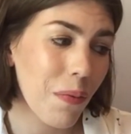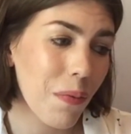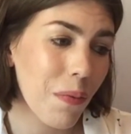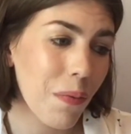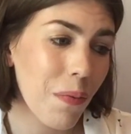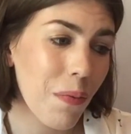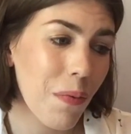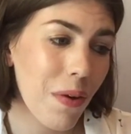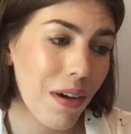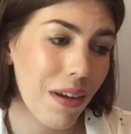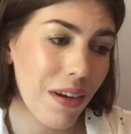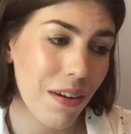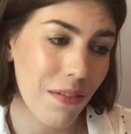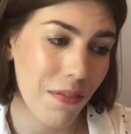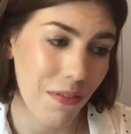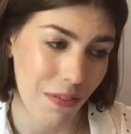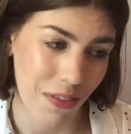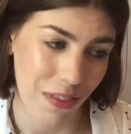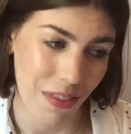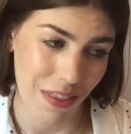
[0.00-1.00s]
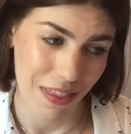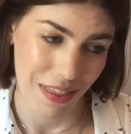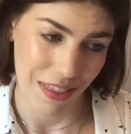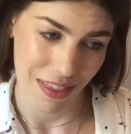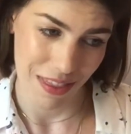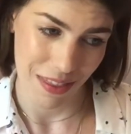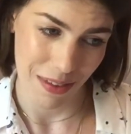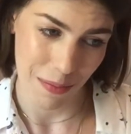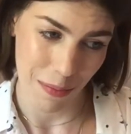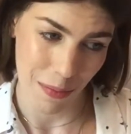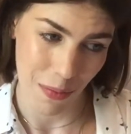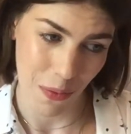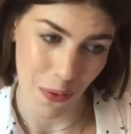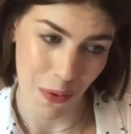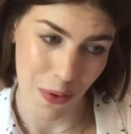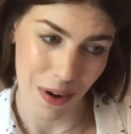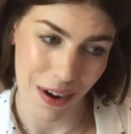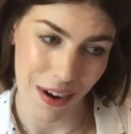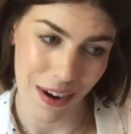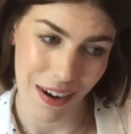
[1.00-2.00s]
one of the
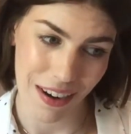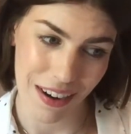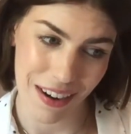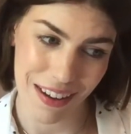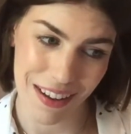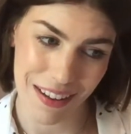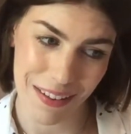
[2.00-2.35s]
more